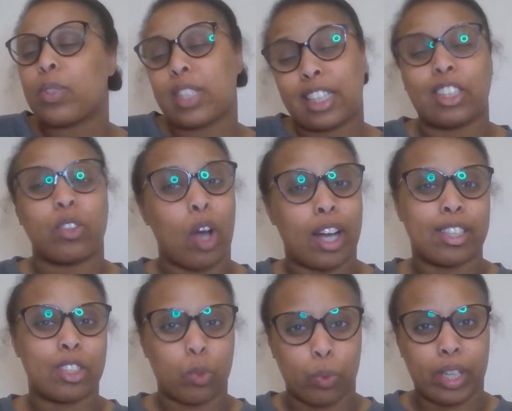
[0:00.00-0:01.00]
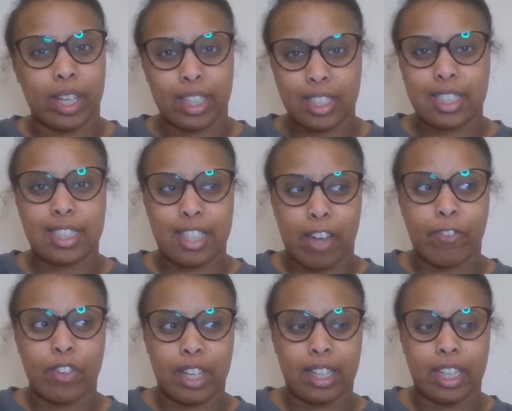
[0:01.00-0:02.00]
actually kind of sweet, and it did
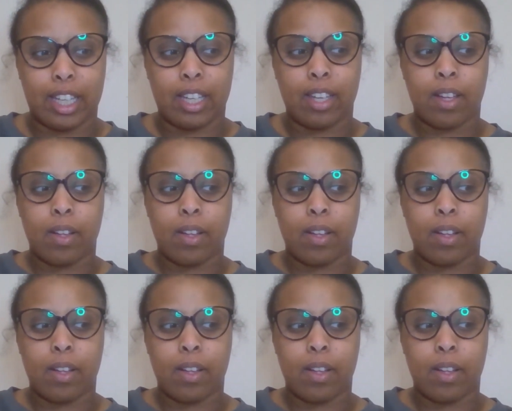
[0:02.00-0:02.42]
definitely,